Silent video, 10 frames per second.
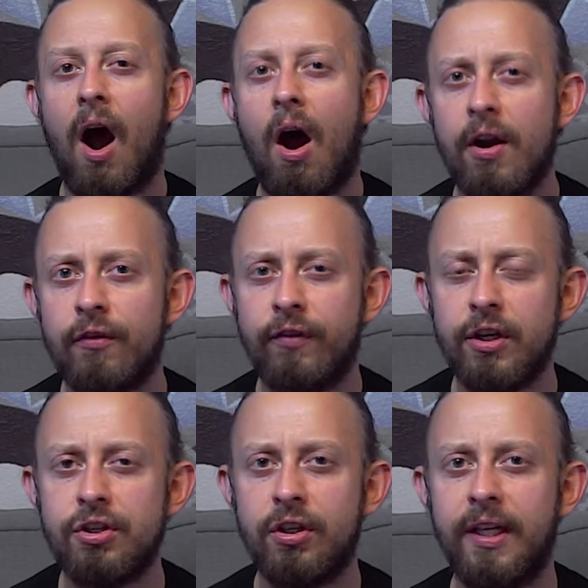
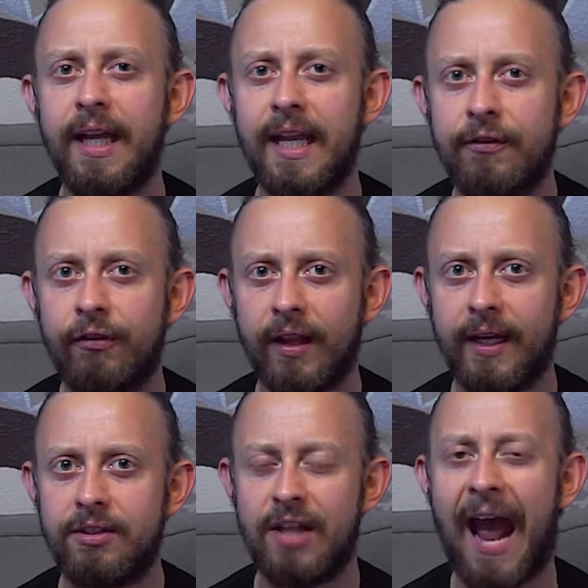artificially
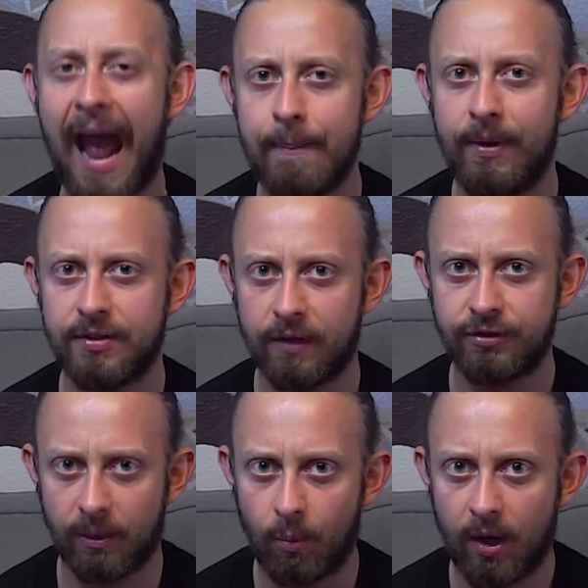inflates the happiness of
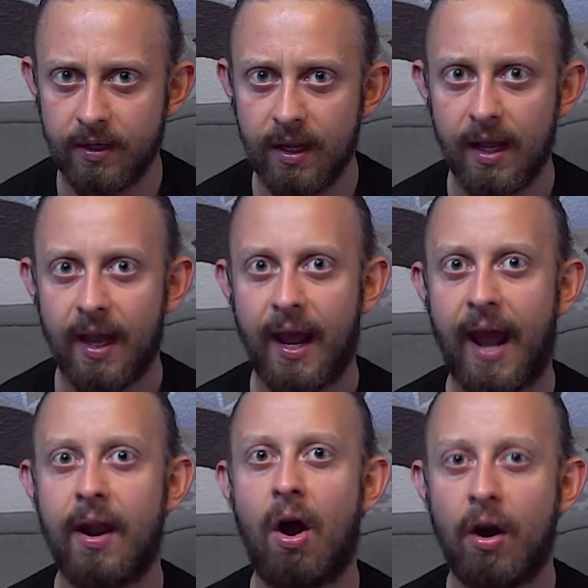someone
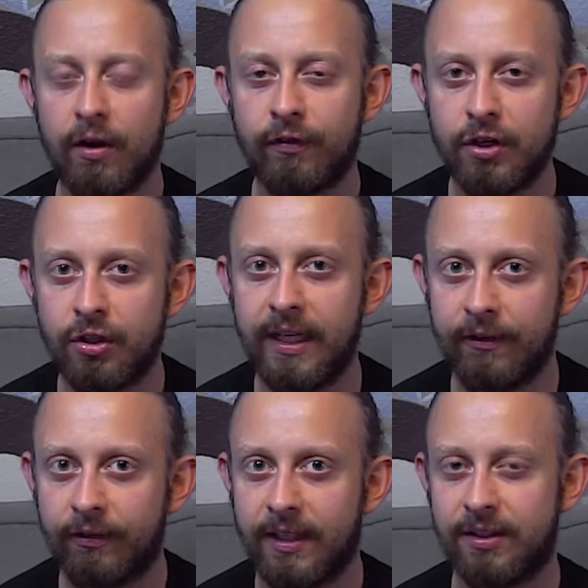and artificially
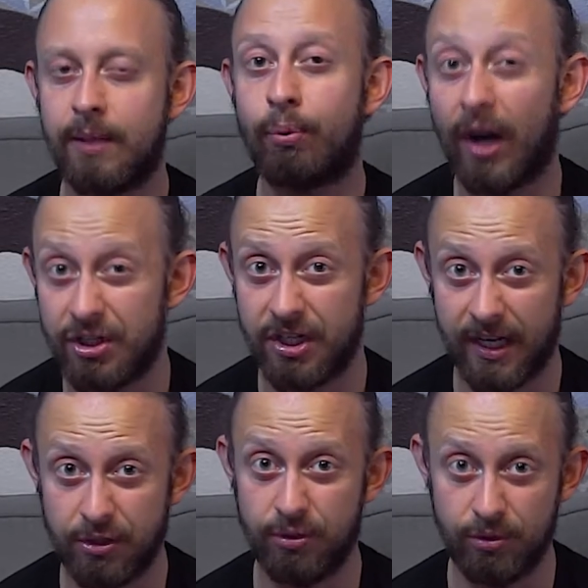inflates the depression
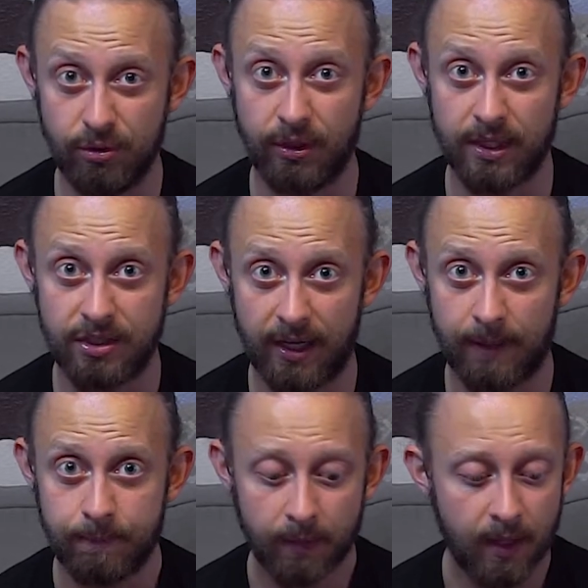in you, you could say,
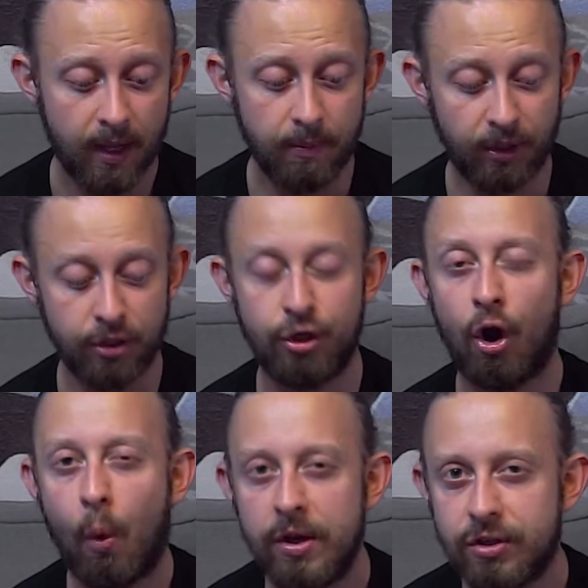because you're
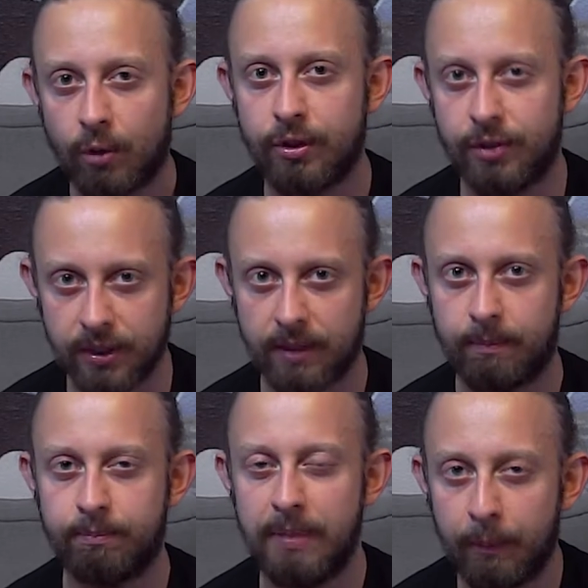always going to see
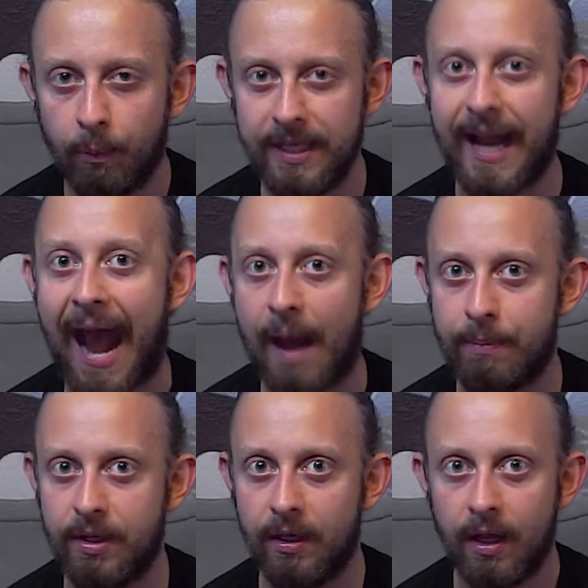some people being
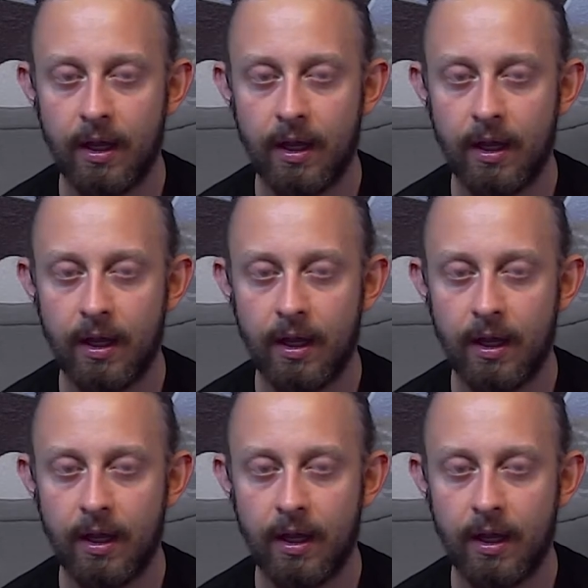happy.